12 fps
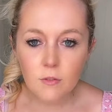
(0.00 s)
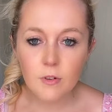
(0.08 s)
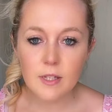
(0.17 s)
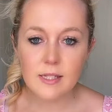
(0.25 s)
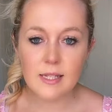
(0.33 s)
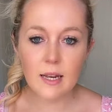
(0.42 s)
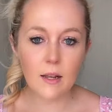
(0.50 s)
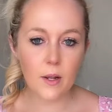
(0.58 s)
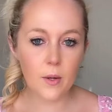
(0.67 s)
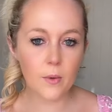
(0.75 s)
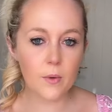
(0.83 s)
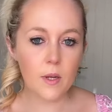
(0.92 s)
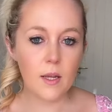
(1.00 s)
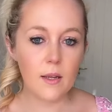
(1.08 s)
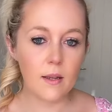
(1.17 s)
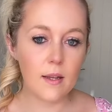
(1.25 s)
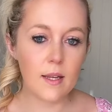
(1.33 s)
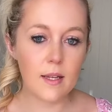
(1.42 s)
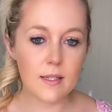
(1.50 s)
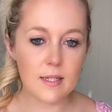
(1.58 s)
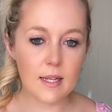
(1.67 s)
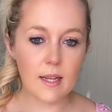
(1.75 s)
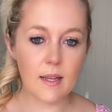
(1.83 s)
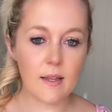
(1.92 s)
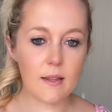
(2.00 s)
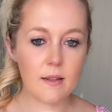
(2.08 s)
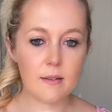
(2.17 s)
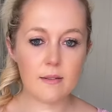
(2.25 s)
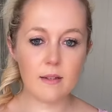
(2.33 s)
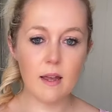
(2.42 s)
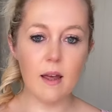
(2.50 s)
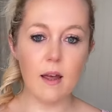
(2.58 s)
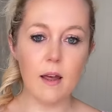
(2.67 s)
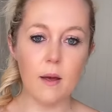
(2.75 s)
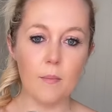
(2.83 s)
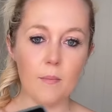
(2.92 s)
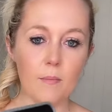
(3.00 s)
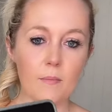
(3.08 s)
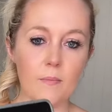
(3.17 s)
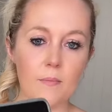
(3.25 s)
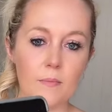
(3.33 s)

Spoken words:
for Cillo. It is Sammy